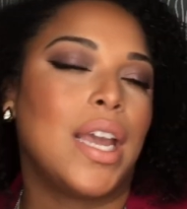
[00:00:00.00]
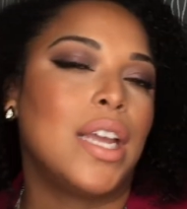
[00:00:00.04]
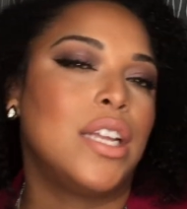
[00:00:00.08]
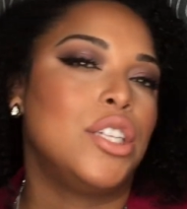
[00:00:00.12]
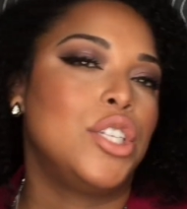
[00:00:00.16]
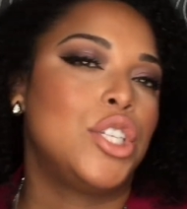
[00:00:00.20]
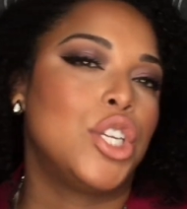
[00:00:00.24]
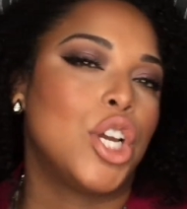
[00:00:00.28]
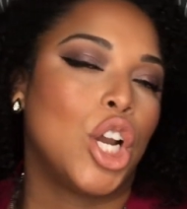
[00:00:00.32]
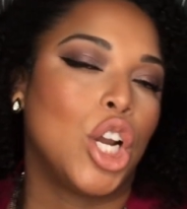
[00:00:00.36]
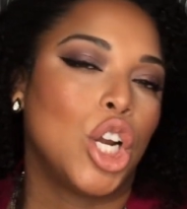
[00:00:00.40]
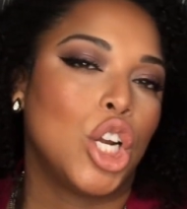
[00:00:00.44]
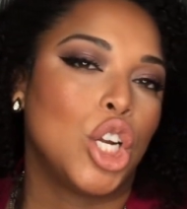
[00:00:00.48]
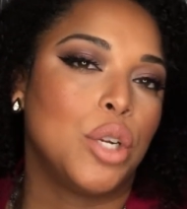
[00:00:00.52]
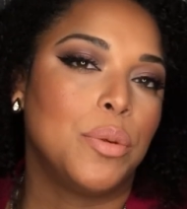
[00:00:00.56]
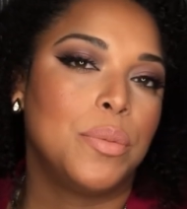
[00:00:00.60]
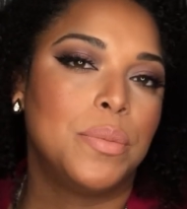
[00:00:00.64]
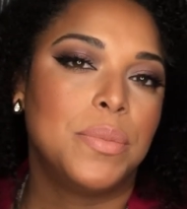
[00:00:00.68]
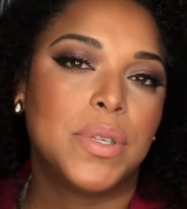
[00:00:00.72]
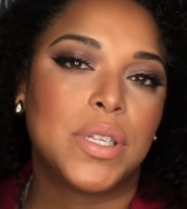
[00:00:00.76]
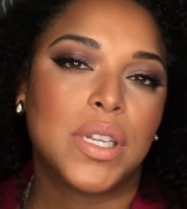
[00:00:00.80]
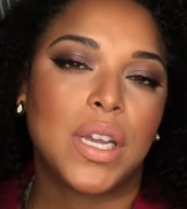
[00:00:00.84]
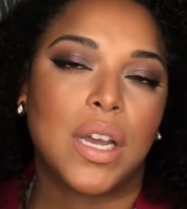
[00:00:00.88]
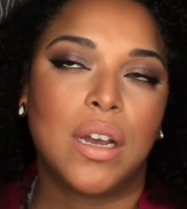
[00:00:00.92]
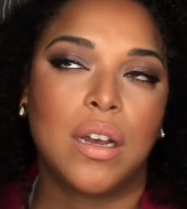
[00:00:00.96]
In
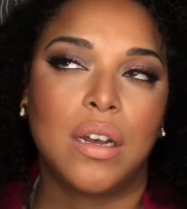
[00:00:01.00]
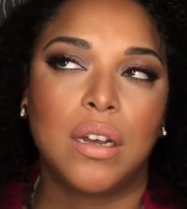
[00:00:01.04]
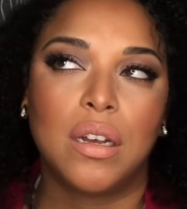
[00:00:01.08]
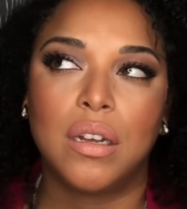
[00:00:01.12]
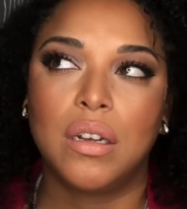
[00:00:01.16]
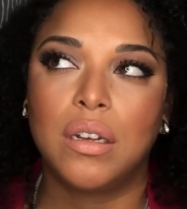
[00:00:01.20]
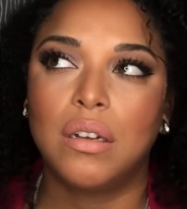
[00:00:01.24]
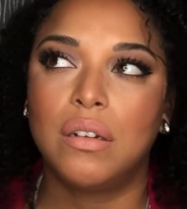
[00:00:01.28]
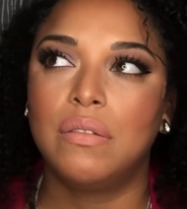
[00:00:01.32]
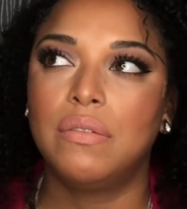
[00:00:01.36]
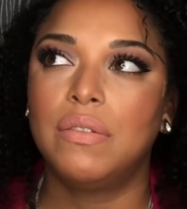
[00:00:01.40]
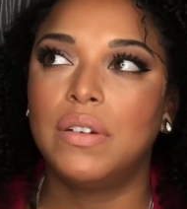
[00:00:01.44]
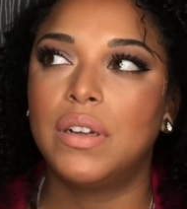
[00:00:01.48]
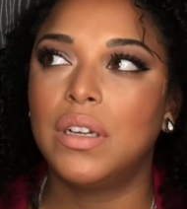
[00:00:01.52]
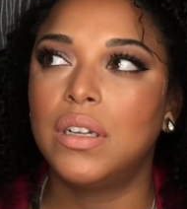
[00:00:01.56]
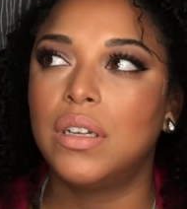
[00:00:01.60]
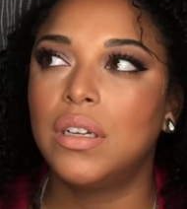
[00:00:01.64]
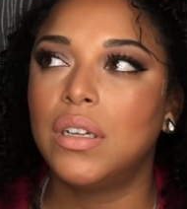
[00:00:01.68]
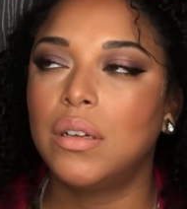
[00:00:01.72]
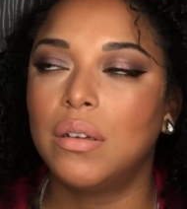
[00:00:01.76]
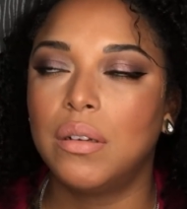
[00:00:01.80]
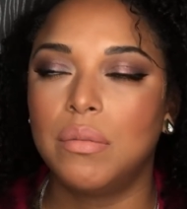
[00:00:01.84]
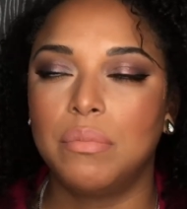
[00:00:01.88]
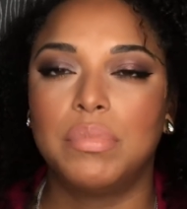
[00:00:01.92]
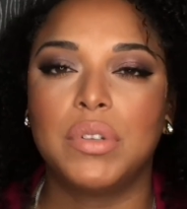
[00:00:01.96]
terms of
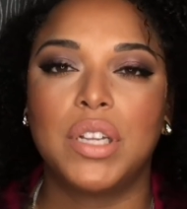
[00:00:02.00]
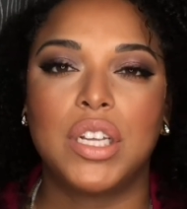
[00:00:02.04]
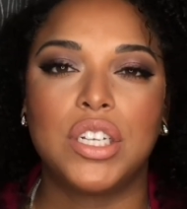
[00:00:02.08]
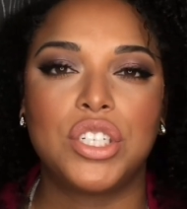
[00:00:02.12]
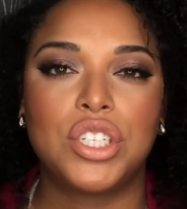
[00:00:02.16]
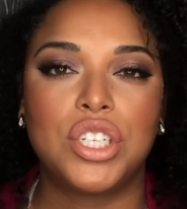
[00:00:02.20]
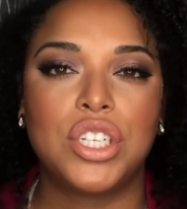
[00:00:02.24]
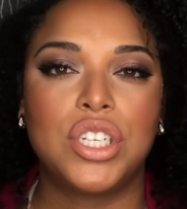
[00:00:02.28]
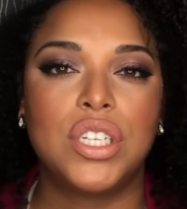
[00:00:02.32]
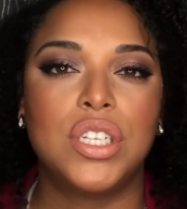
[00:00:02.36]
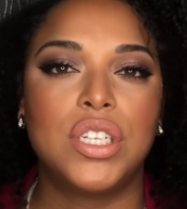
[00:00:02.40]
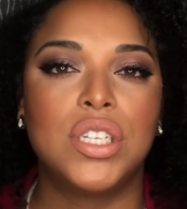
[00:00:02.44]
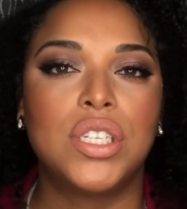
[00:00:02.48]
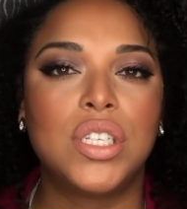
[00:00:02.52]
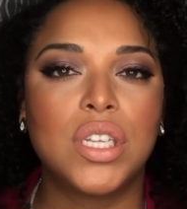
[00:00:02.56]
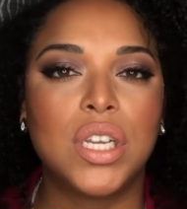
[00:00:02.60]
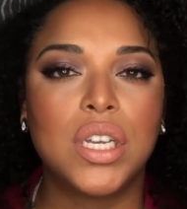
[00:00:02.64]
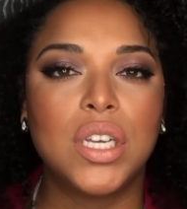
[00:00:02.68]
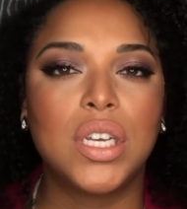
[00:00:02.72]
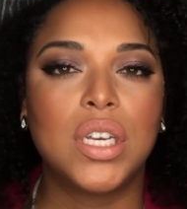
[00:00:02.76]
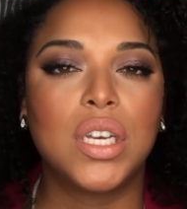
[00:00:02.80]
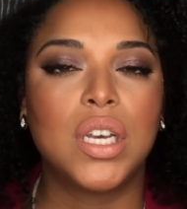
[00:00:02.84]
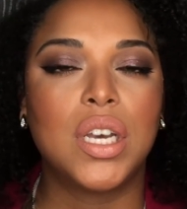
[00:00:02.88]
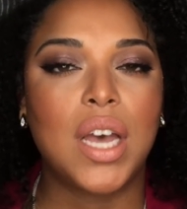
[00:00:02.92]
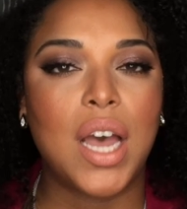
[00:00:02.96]
blushes,
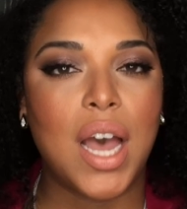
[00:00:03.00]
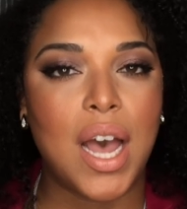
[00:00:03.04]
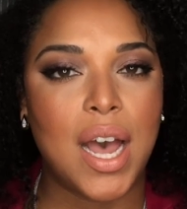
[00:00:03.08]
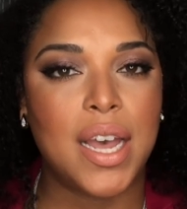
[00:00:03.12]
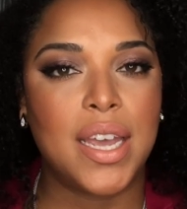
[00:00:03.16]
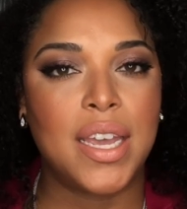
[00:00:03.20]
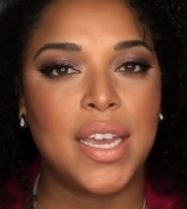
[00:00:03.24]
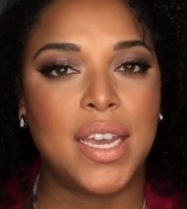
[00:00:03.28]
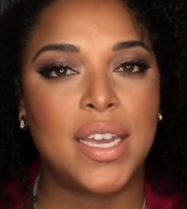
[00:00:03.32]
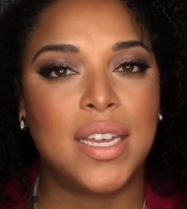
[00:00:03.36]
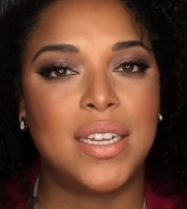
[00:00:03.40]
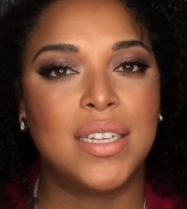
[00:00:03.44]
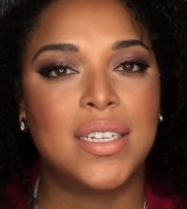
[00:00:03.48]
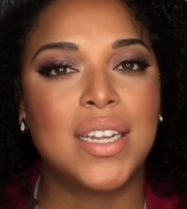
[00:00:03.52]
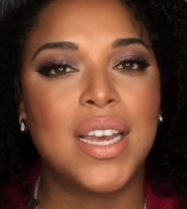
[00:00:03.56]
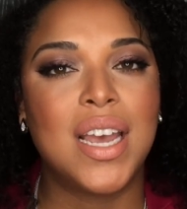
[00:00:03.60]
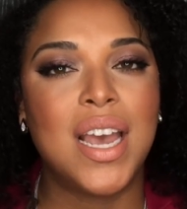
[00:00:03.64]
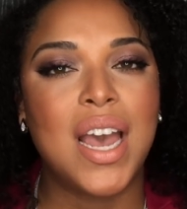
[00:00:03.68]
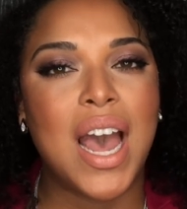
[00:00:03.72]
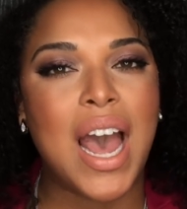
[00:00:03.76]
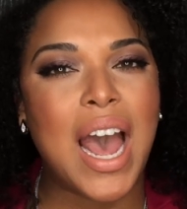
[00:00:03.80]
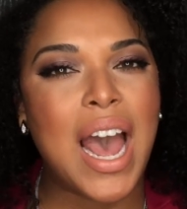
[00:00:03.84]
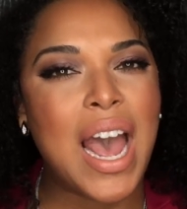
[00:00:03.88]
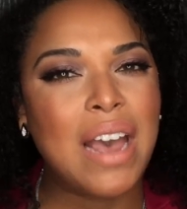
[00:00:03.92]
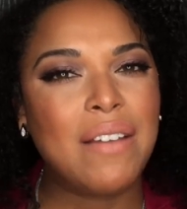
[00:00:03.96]
high end,
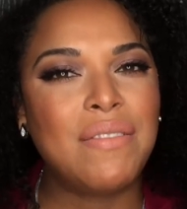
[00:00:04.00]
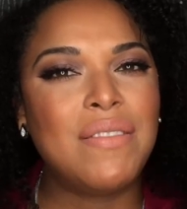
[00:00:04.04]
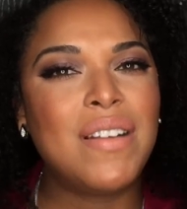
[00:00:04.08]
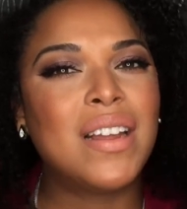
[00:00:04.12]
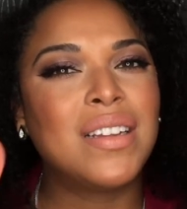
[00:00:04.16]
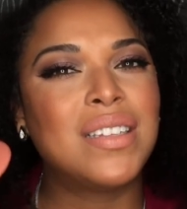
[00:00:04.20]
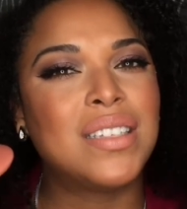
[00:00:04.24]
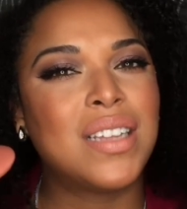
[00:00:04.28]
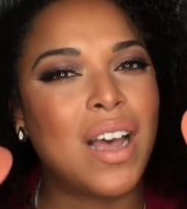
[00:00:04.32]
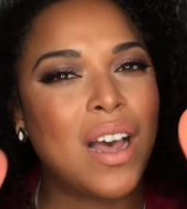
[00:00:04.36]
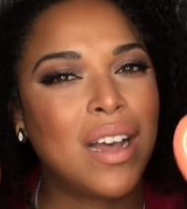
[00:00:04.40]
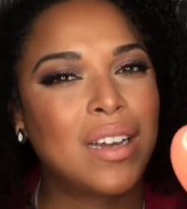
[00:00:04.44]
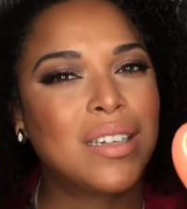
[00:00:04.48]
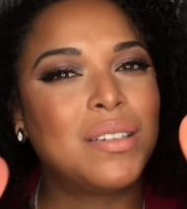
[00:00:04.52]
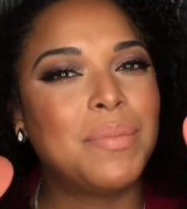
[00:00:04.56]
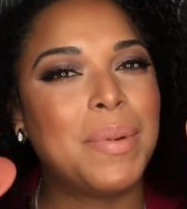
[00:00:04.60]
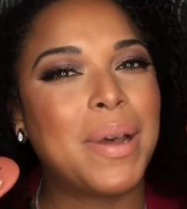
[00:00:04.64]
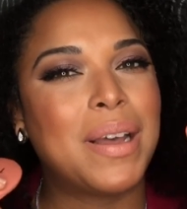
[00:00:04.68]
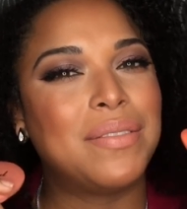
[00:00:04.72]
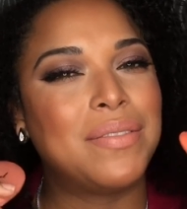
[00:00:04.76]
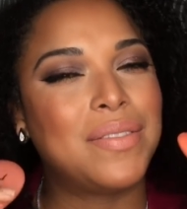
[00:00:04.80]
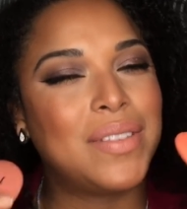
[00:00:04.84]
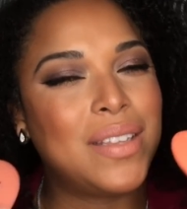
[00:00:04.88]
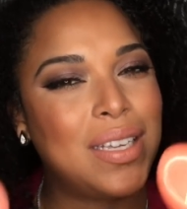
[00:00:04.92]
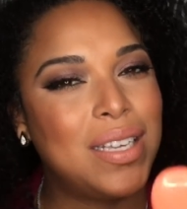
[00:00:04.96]
I have not talked
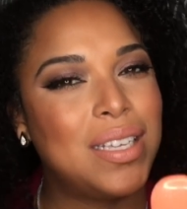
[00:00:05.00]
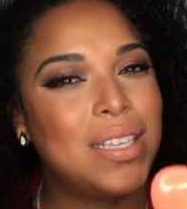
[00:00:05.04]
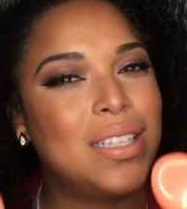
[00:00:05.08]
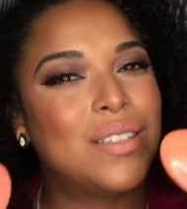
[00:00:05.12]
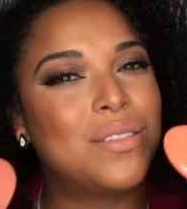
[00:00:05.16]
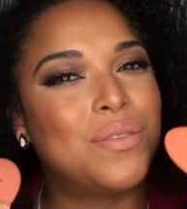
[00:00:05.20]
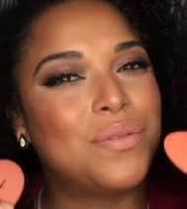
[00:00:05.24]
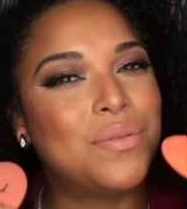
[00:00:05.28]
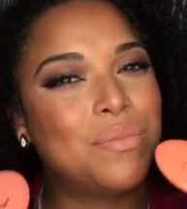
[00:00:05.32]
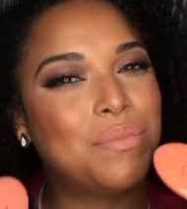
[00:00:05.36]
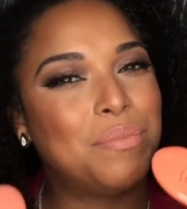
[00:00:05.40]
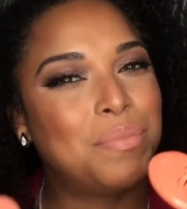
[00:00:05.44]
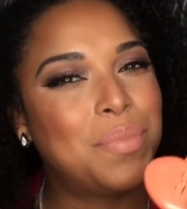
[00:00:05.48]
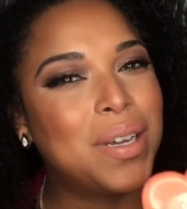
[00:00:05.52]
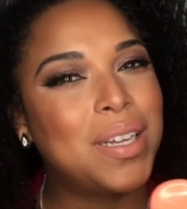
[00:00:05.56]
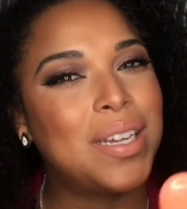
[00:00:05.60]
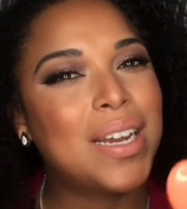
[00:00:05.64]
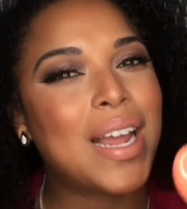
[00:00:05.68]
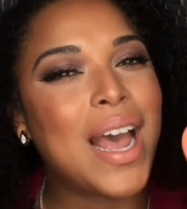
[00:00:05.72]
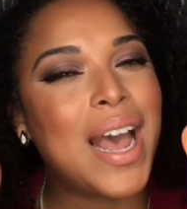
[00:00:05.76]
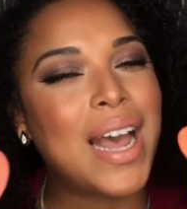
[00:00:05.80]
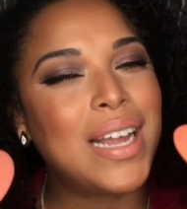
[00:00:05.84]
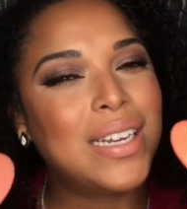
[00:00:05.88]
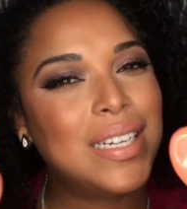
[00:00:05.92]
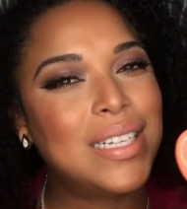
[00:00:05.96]
about these, but
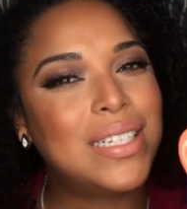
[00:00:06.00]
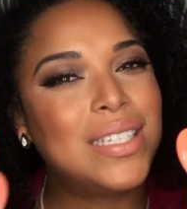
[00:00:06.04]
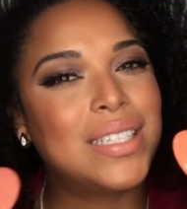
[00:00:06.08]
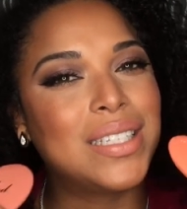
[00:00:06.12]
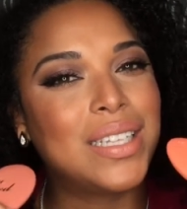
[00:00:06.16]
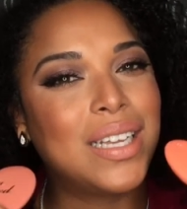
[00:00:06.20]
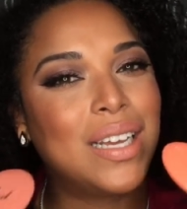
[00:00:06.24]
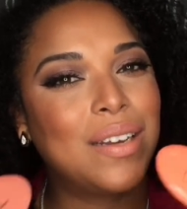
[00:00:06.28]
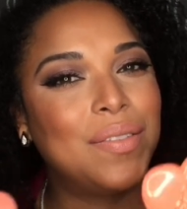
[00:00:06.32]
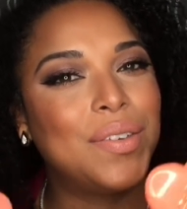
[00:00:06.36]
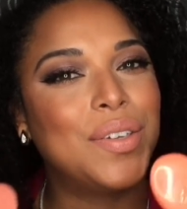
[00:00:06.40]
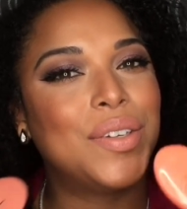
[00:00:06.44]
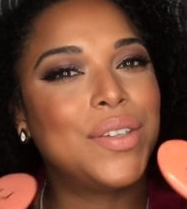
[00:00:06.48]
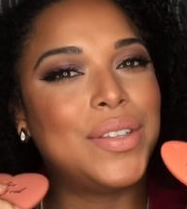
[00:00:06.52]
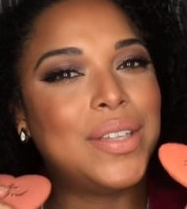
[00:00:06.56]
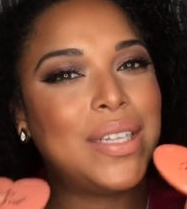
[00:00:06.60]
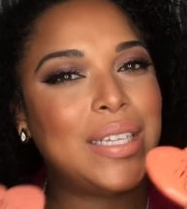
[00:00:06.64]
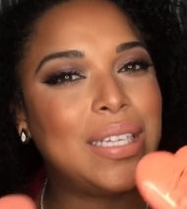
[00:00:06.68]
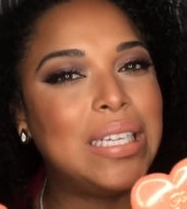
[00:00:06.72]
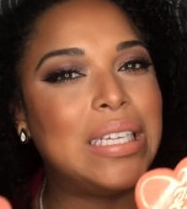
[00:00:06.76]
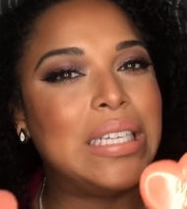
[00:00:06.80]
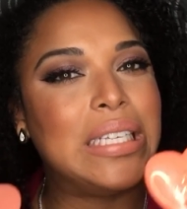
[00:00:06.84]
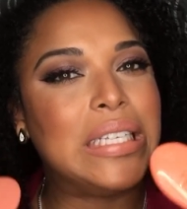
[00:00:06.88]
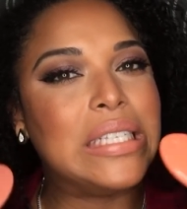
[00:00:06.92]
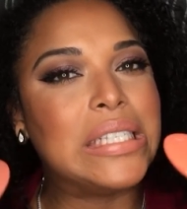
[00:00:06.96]
I discovered
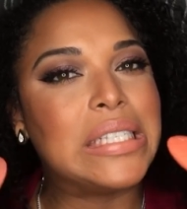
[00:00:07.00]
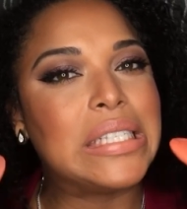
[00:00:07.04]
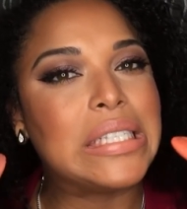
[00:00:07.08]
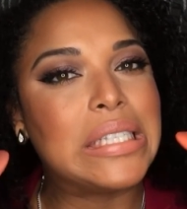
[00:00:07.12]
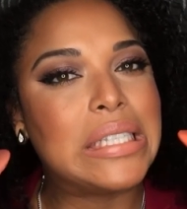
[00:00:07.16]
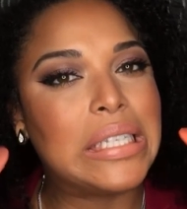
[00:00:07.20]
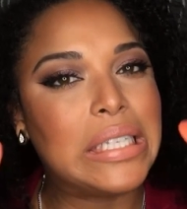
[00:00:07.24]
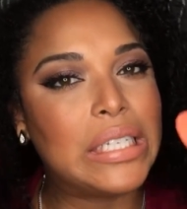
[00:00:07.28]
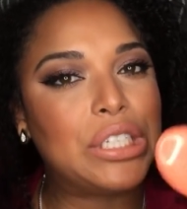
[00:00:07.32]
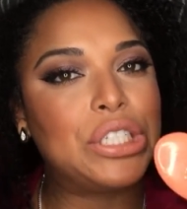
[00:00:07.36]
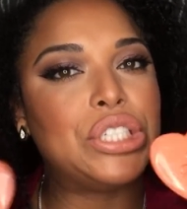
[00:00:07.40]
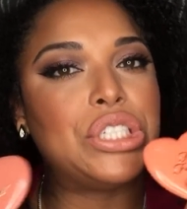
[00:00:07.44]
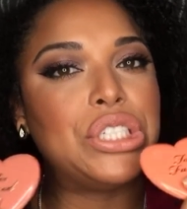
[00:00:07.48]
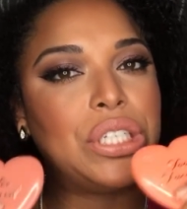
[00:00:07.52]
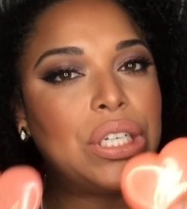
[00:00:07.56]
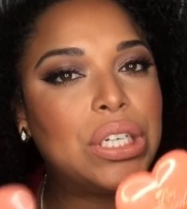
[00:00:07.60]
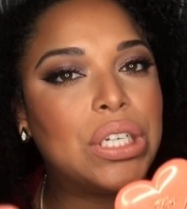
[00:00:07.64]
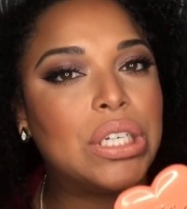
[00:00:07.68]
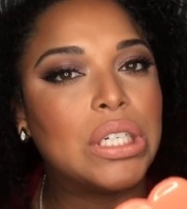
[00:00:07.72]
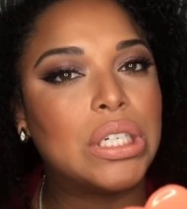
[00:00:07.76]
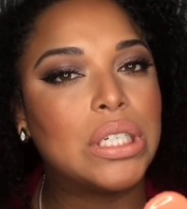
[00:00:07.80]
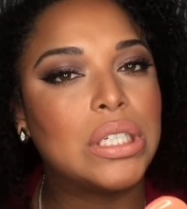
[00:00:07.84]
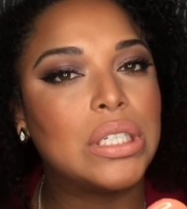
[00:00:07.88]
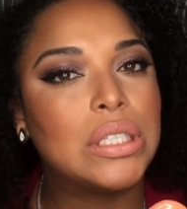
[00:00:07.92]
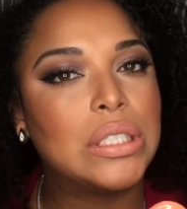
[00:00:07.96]
these this
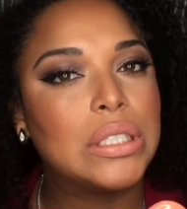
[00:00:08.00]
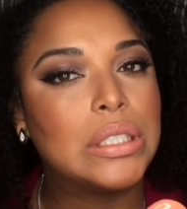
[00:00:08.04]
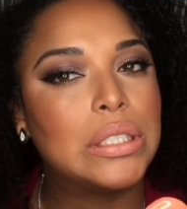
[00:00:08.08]
year.